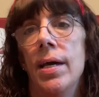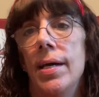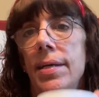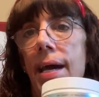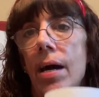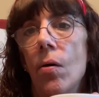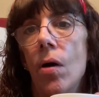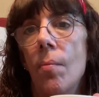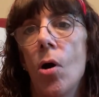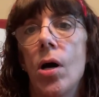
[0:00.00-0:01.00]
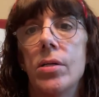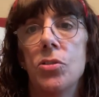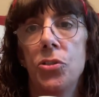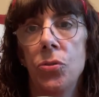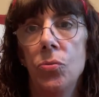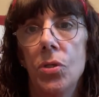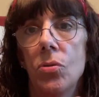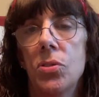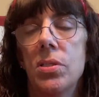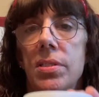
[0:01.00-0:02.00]
and now I'm on 2
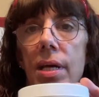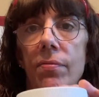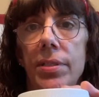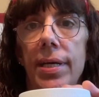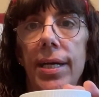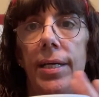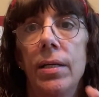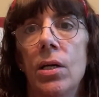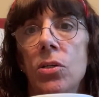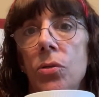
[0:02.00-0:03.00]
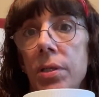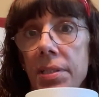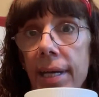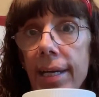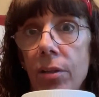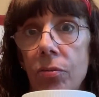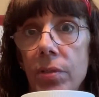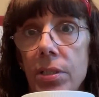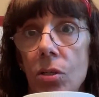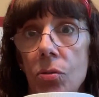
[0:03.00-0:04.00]
doses every day. You can take
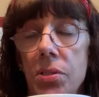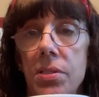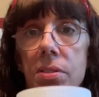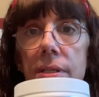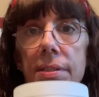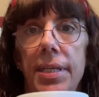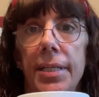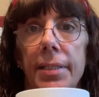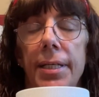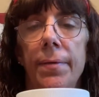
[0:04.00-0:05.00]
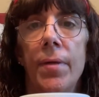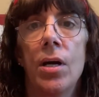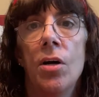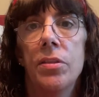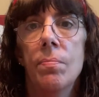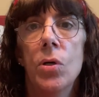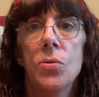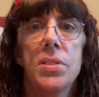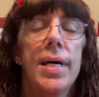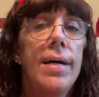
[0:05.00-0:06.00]
3 doses daily. The
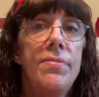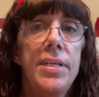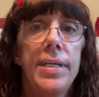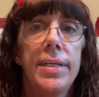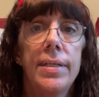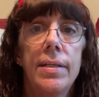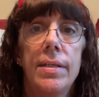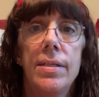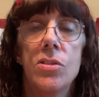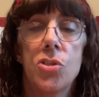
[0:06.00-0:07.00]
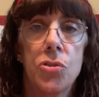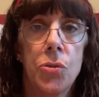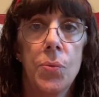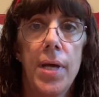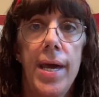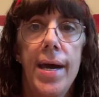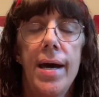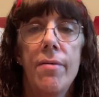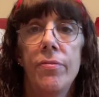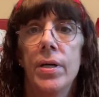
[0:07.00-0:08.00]
most I've taken is
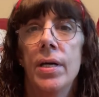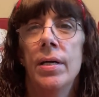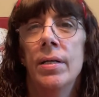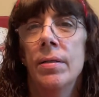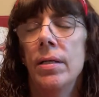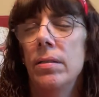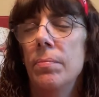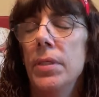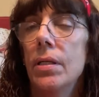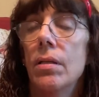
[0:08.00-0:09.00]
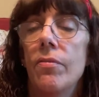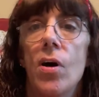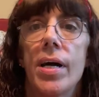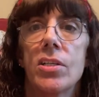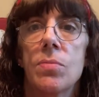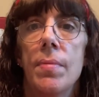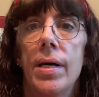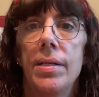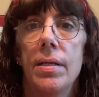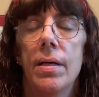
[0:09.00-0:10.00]
2.5. In the middle of August,
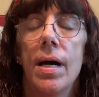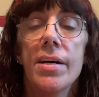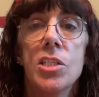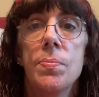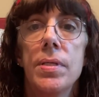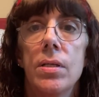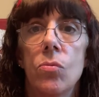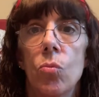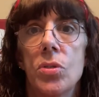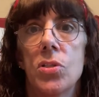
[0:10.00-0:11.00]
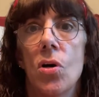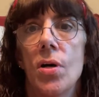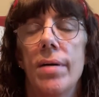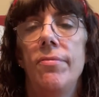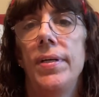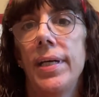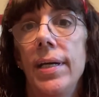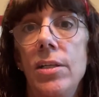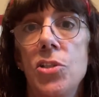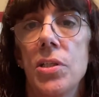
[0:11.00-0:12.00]
my husband was on
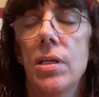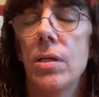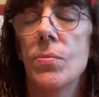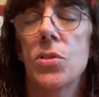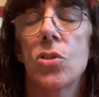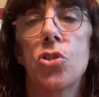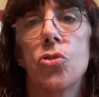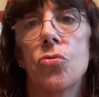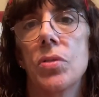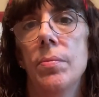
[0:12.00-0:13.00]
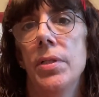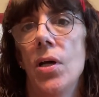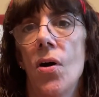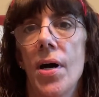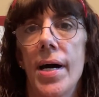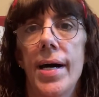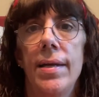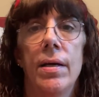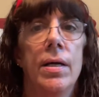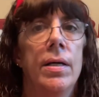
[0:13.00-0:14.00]
vacation, and it was extremely
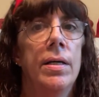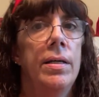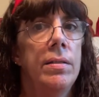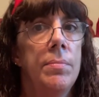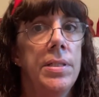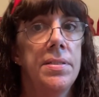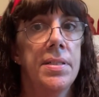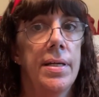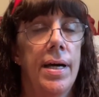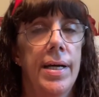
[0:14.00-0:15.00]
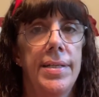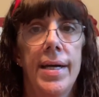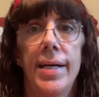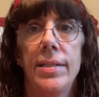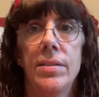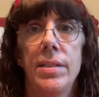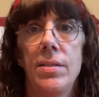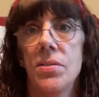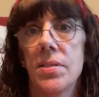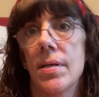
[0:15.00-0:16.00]
hot, in the mid to high
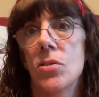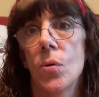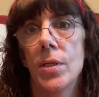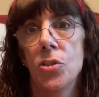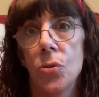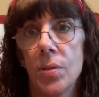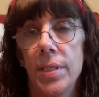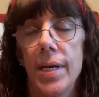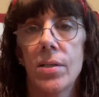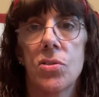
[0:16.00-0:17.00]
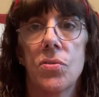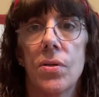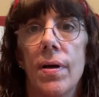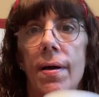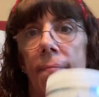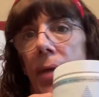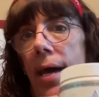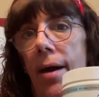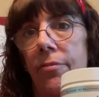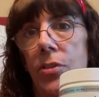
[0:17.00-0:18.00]
90s. So I took the extra
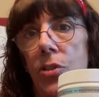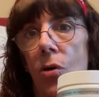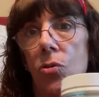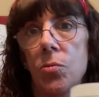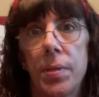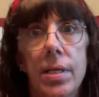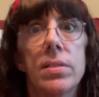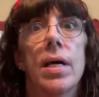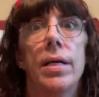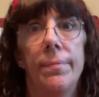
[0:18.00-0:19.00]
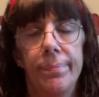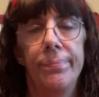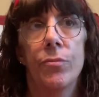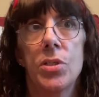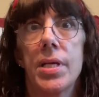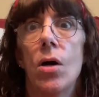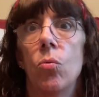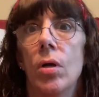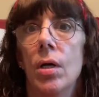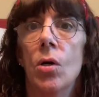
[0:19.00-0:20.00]
1/2 dose because I was
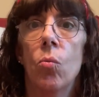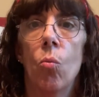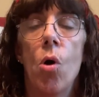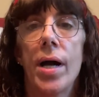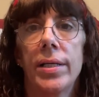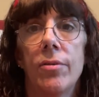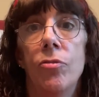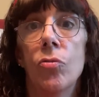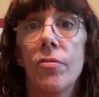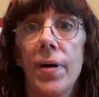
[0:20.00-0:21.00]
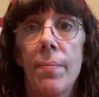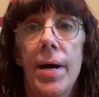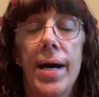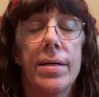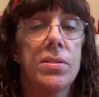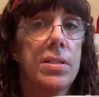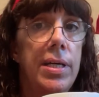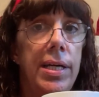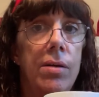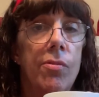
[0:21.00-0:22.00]
out walking 4 and 5 miles a
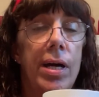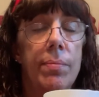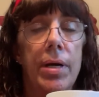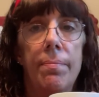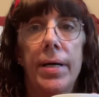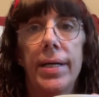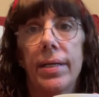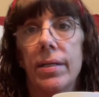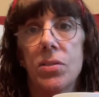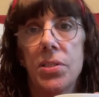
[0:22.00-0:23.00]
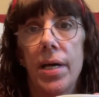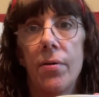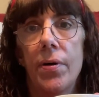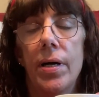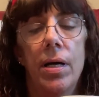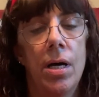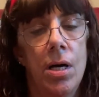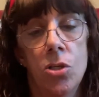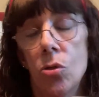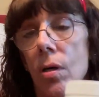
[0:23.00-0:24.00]
day and riding my bike, etc.
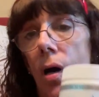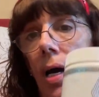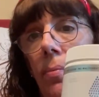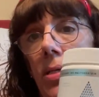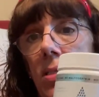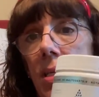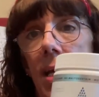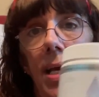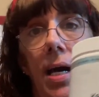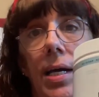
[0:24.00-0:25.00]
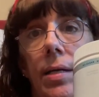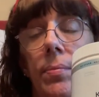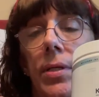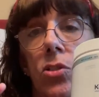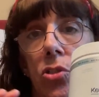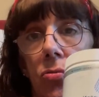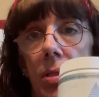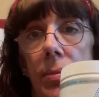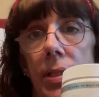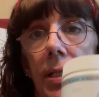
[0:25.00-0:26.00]
So I must say I am
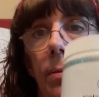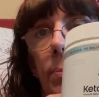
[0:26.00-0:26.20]
extremely